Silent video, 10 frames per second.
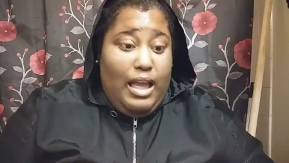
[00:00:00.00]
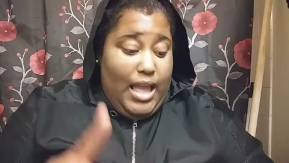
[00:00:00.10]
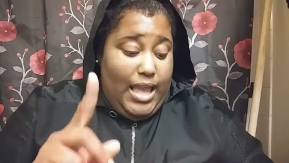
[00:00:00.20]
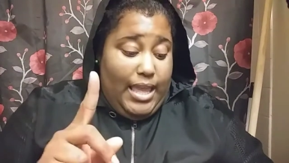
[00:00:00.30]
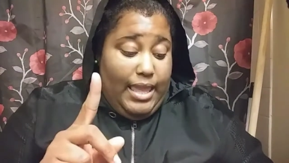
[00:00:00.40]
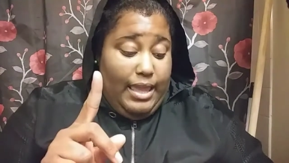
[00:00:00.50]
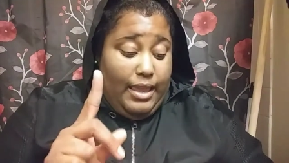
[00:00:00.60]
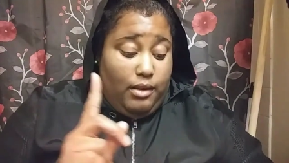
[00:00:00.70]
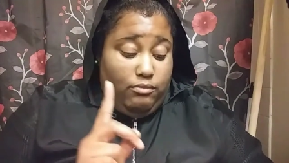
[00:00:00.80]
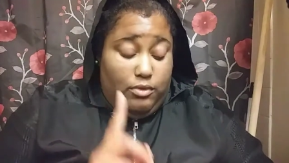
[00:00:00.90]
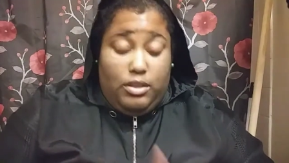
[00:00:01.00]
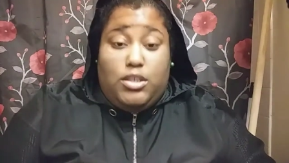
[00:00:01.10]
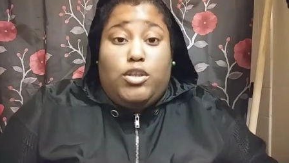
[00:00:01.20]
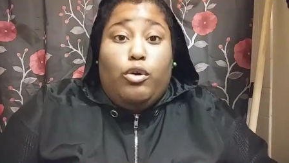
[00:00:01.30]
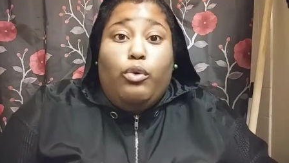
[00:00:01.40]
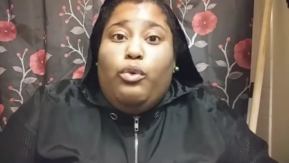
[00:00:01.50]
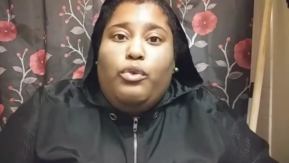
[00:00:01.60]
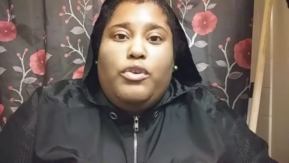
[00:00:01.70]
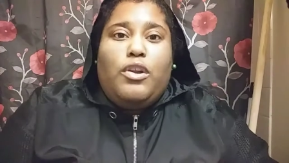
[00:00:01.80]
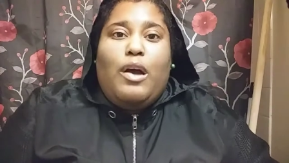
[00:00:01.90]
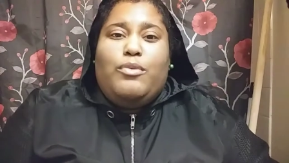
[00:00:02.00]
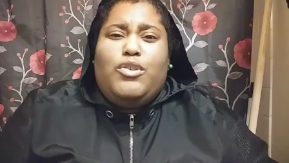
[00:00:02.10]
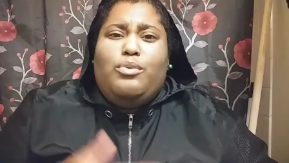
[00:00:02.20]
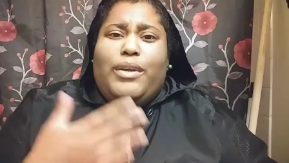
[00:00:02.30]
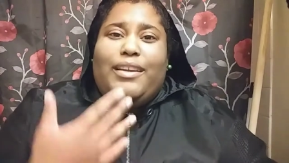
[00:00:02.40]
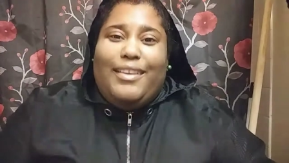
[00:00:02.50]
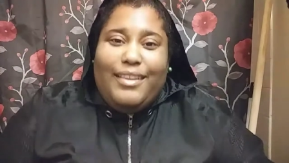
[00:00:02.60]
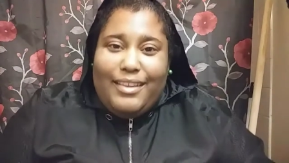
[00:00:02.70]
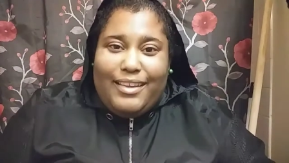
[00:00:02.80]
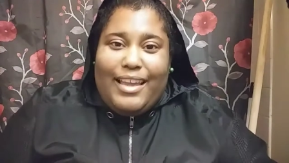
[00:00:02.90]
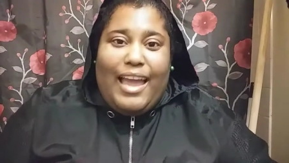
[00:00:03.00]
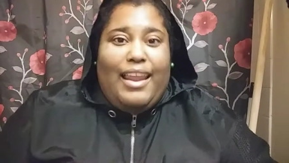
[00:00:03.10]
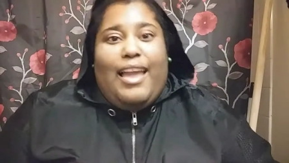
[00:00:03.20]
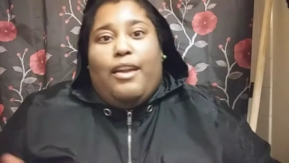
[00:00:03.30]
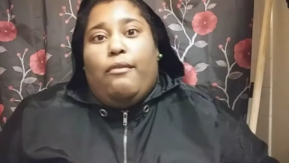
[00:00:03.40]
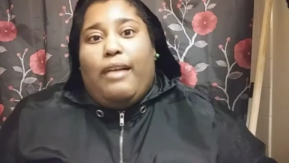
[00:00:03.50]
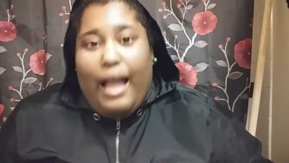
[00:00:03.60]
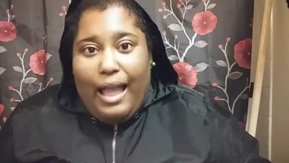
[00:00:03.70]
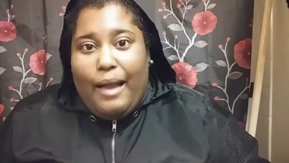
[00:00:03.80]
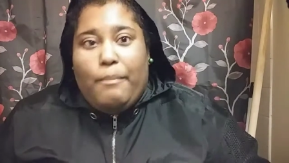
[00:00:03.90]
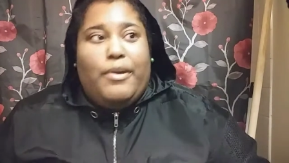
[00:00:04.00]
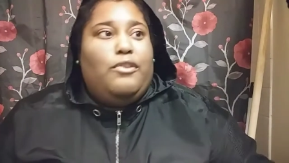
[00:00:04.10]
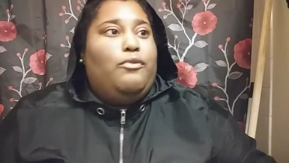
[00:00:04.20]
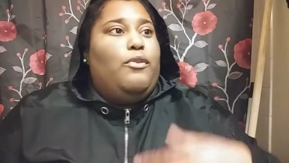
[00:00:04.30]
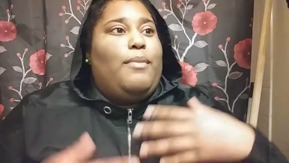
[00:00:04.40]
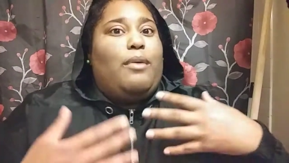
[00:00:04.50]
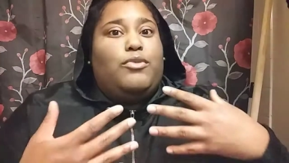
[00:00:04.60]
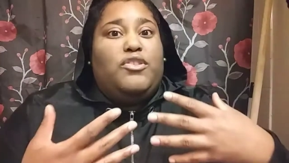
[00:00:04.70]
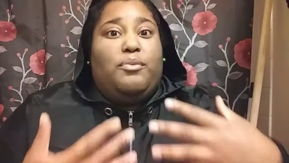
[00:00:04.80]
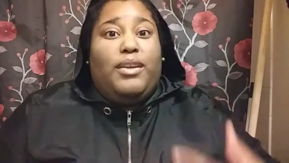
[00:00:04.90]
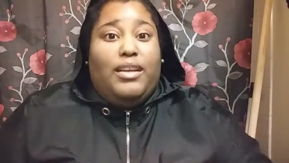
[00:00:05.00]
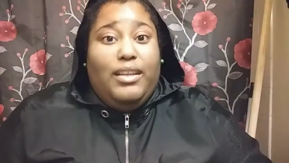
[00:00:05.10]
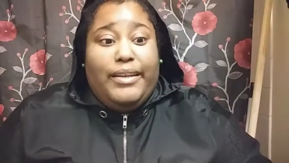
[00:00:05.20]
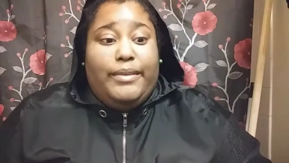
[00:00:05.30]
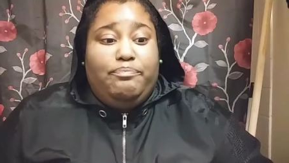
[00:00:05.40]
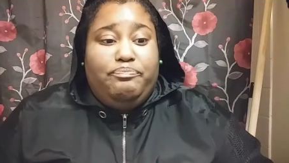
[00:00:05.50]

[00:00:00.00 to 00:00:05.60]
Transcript: I had school. You know, I was doing good. I didn't have no car, but you feel me? I was doing good.